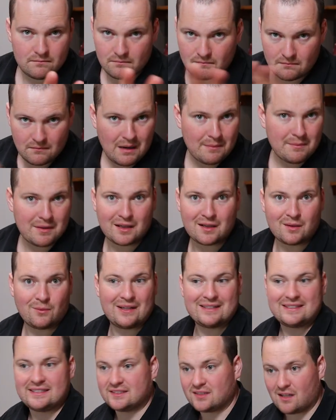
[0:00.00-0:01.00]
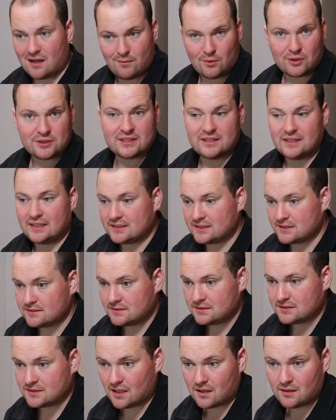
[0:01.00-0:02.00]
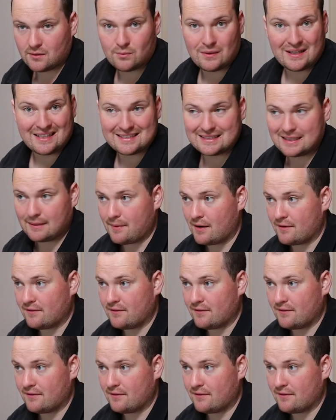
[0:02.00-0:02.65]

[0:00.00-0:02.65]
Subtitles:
I'm not gonna waste your time watching this, so we're gonna skip over